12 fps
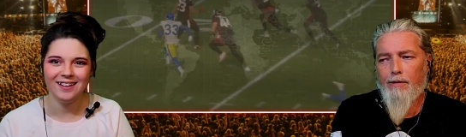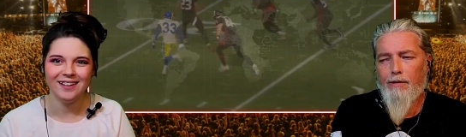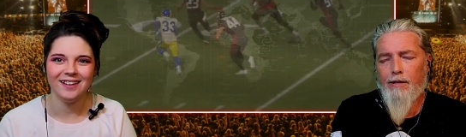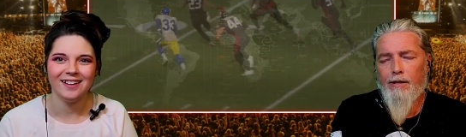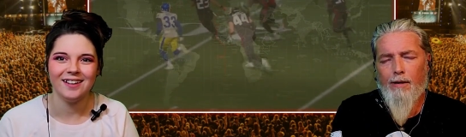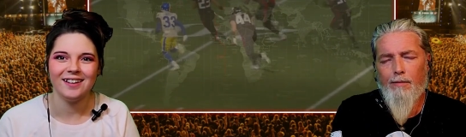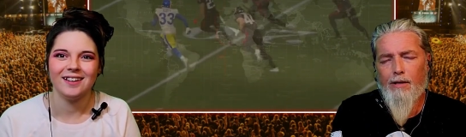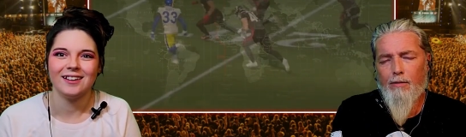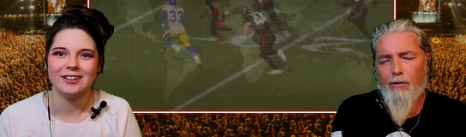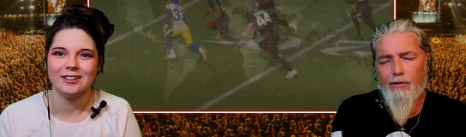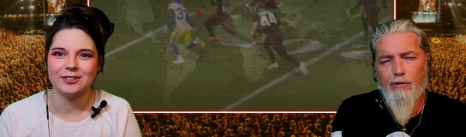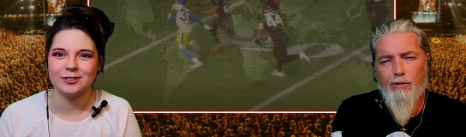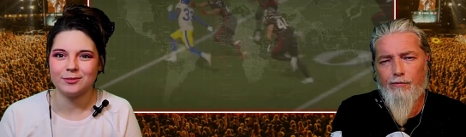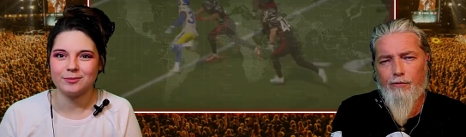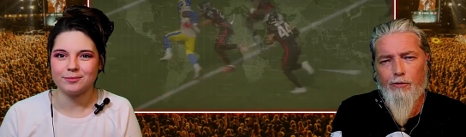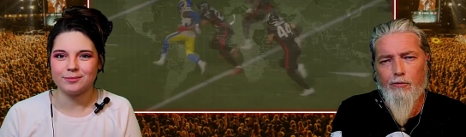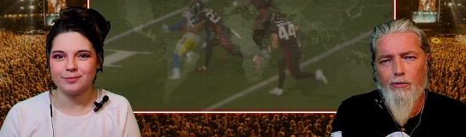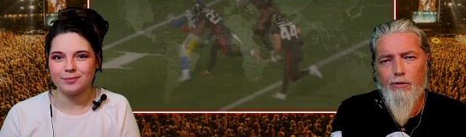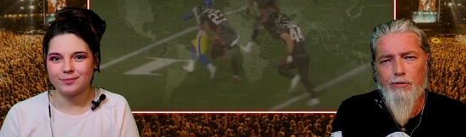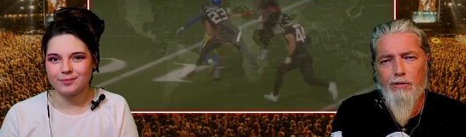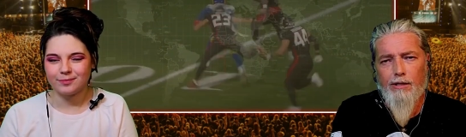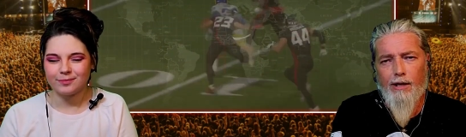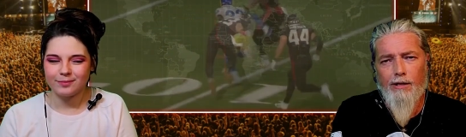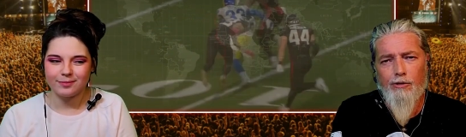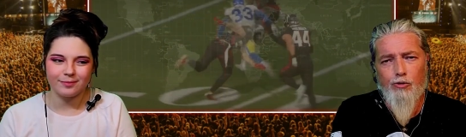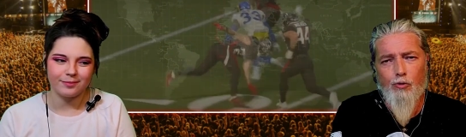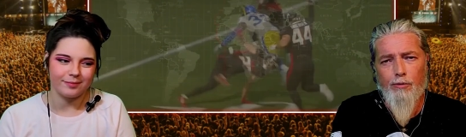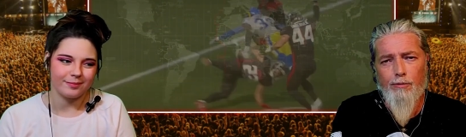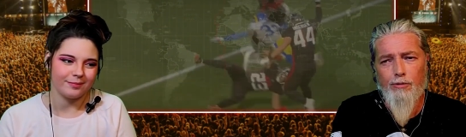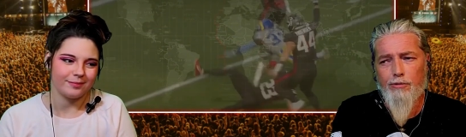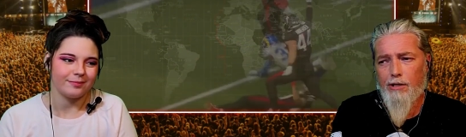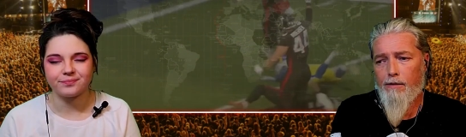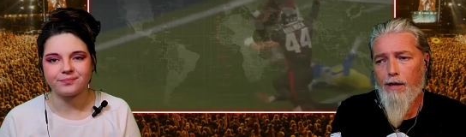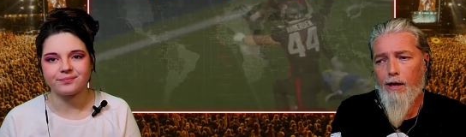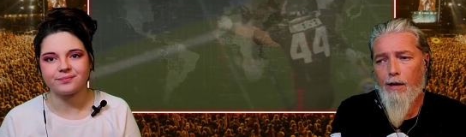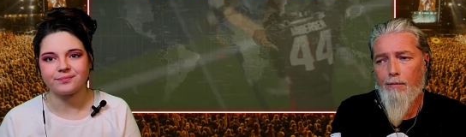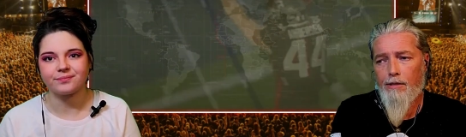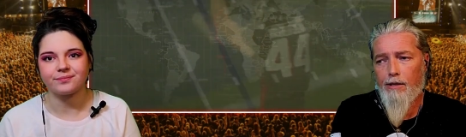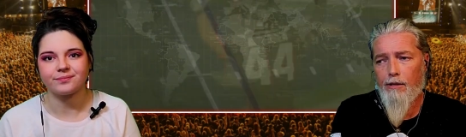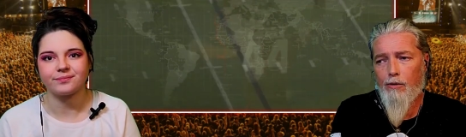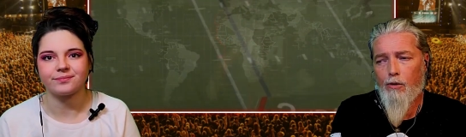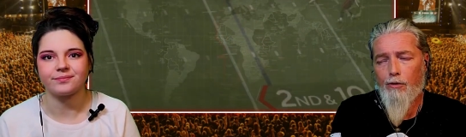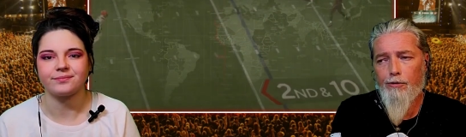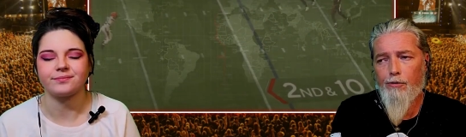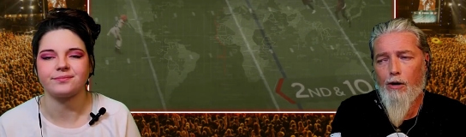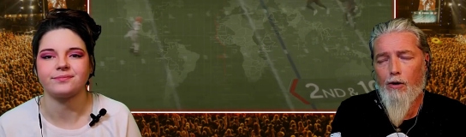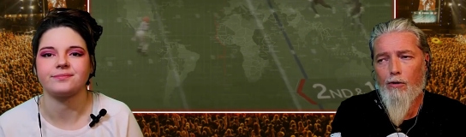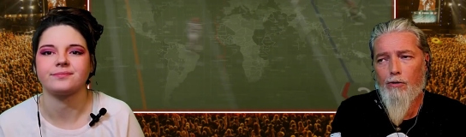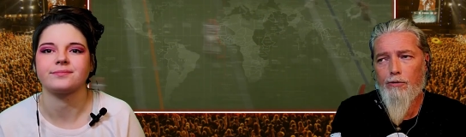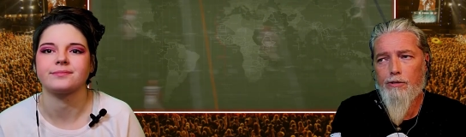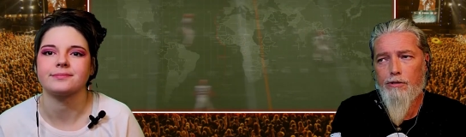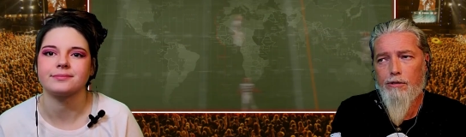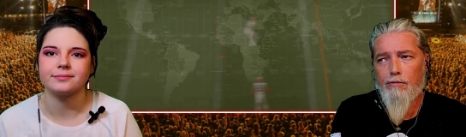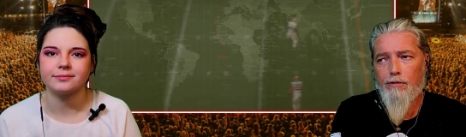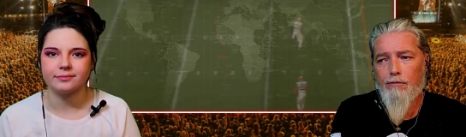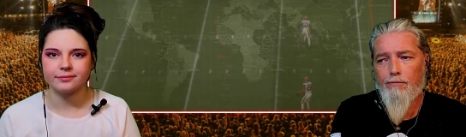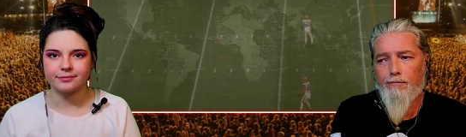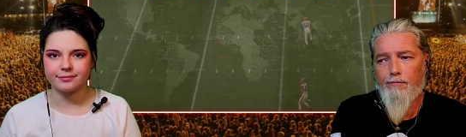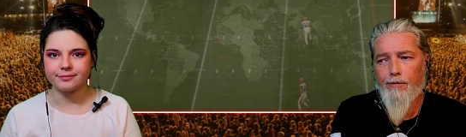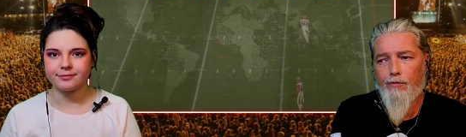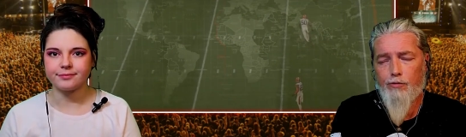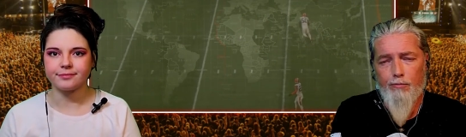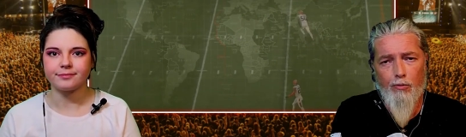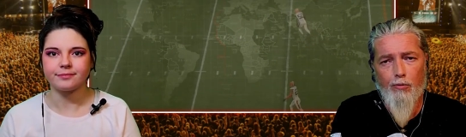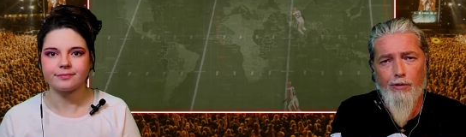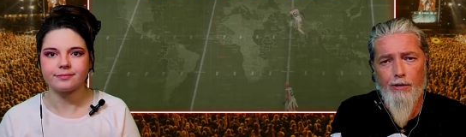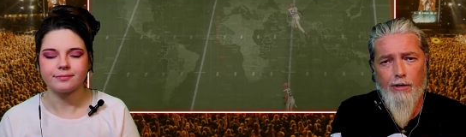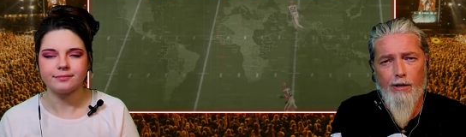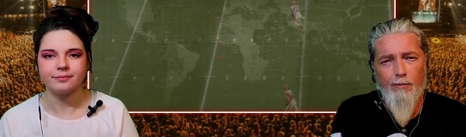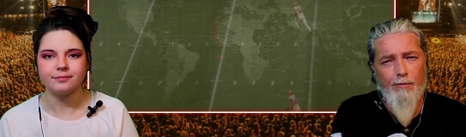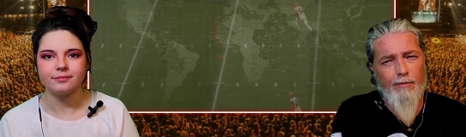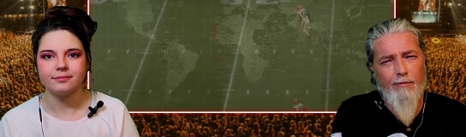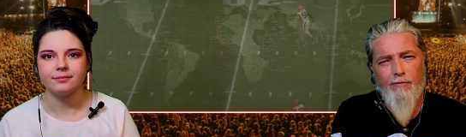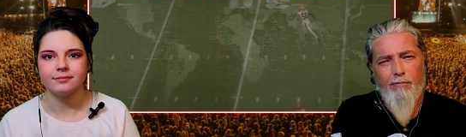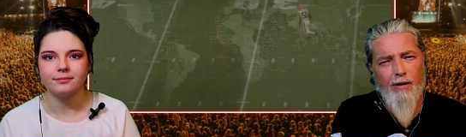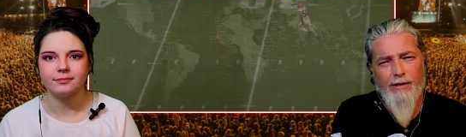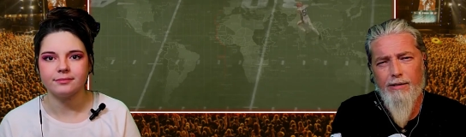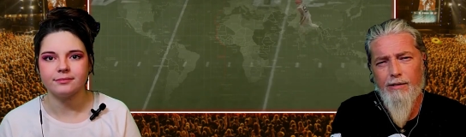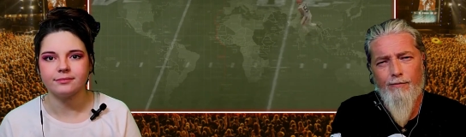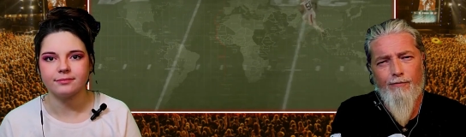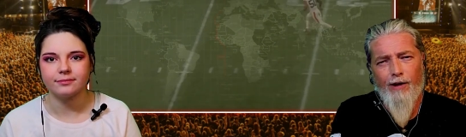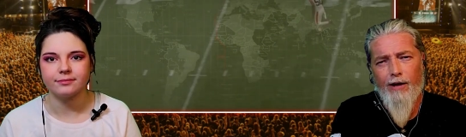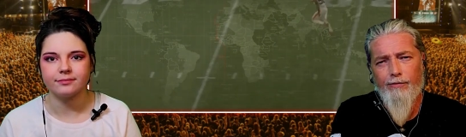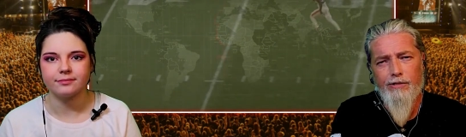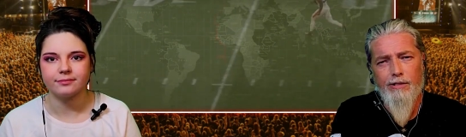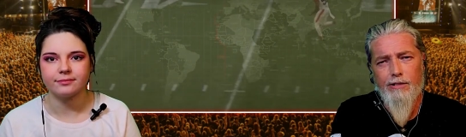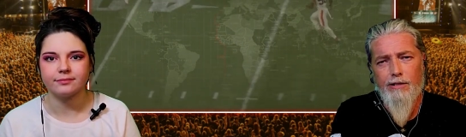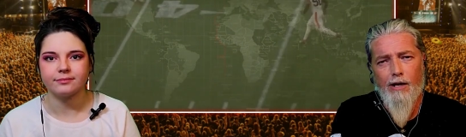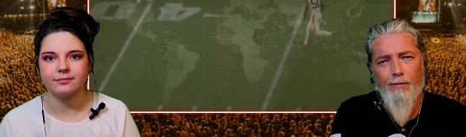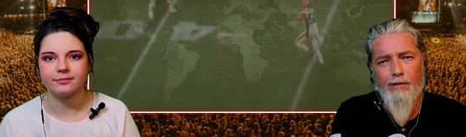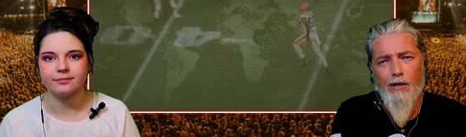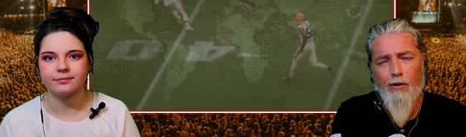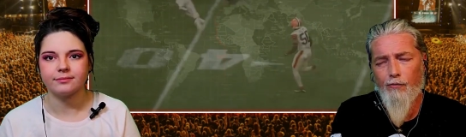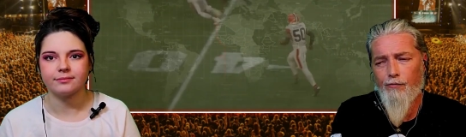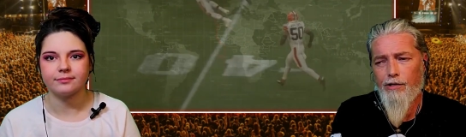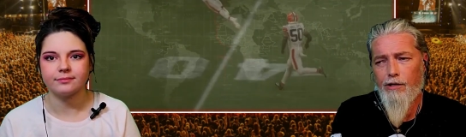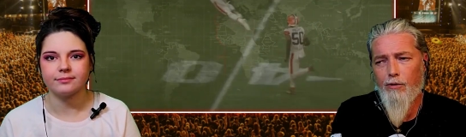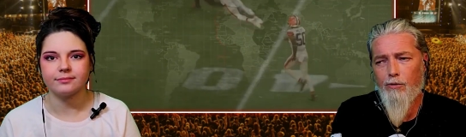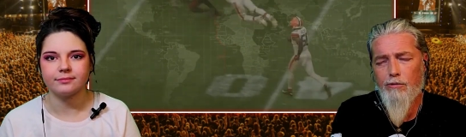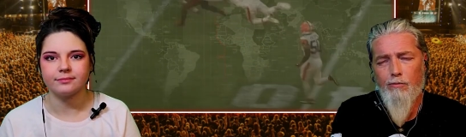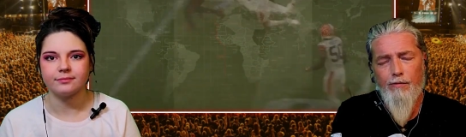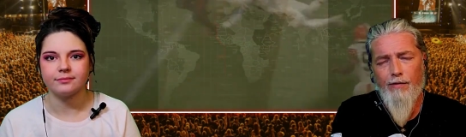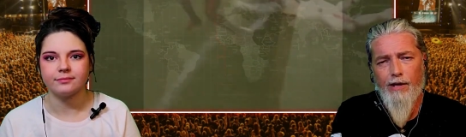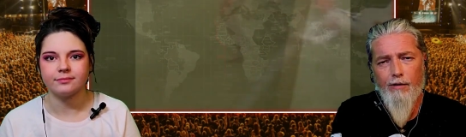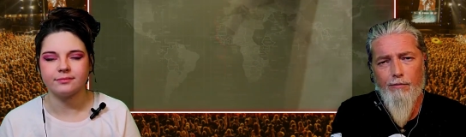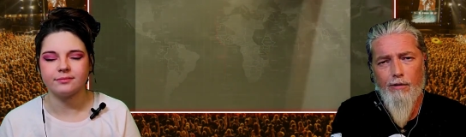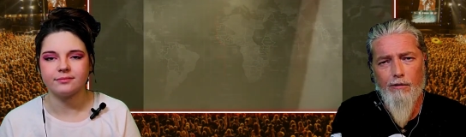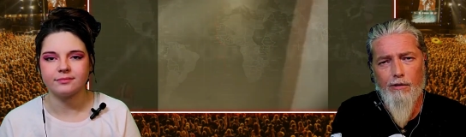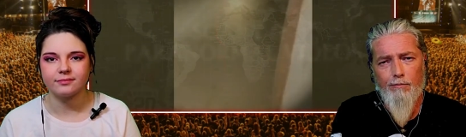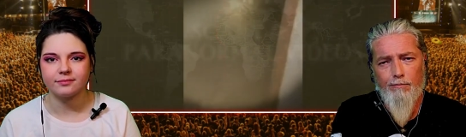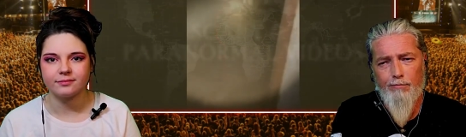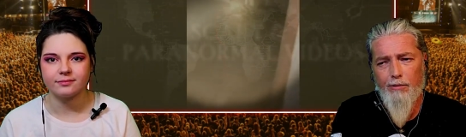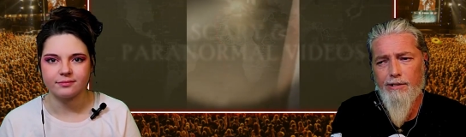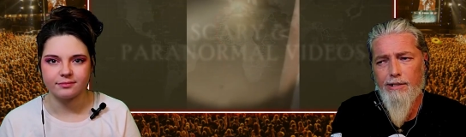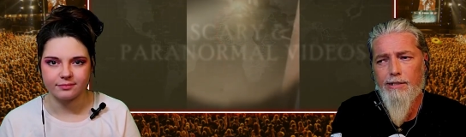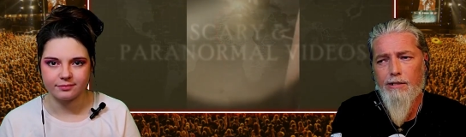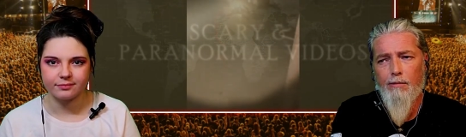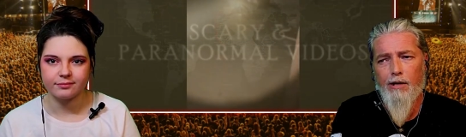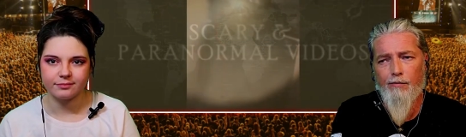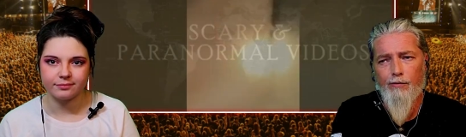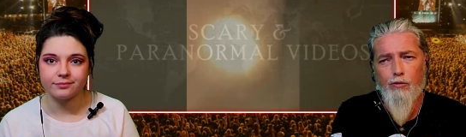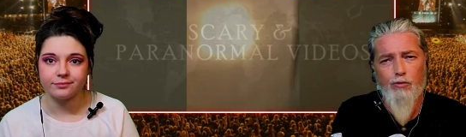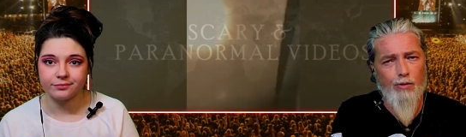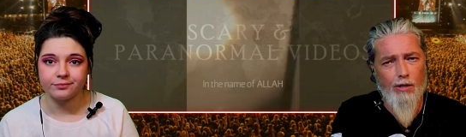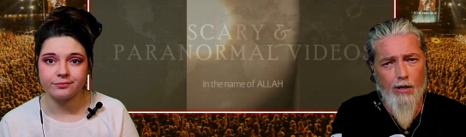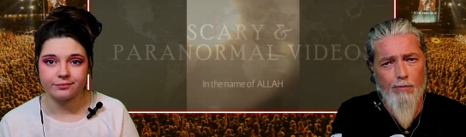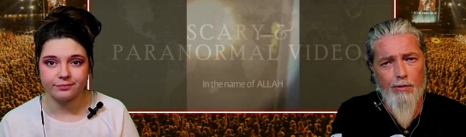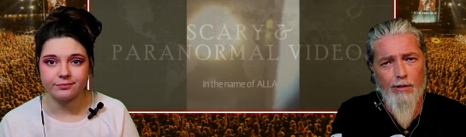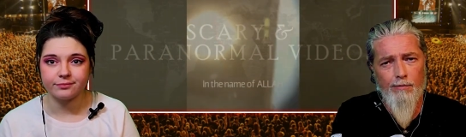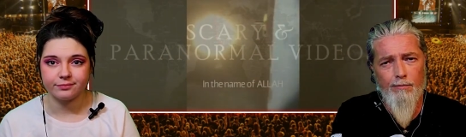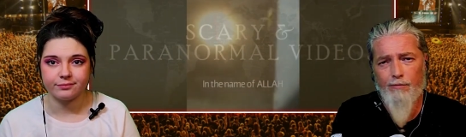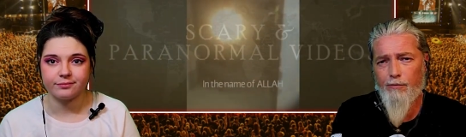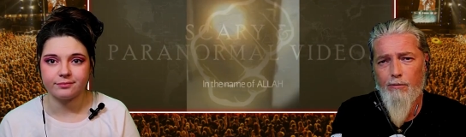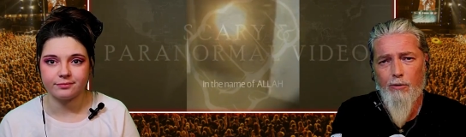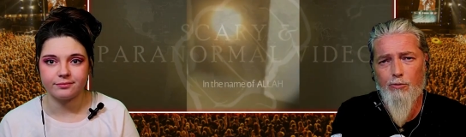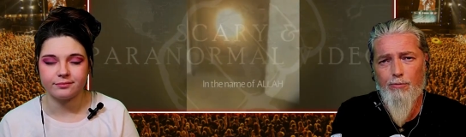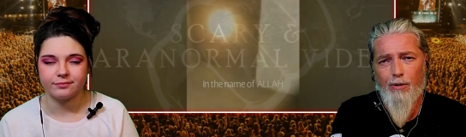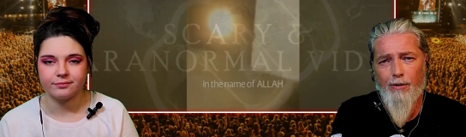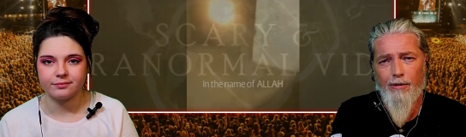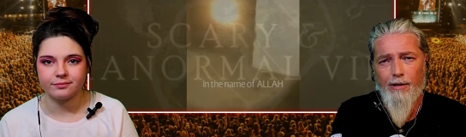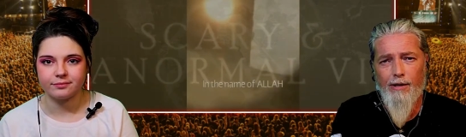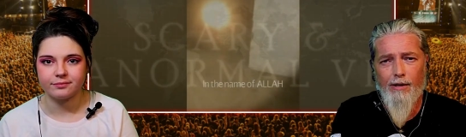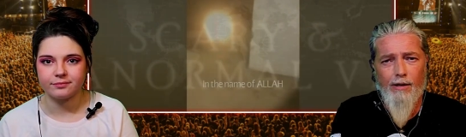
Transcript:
Speaker 1: but yeah, I mean, I'm always looking for new music. I enjoy music. Yeah, I mean, I know all you hogs, you, you you've supported a couple. We've probably done five or six Tom MacDonald videos, and we've had a, a, a, pretty decent amount of views on a couple of them. But for the most part,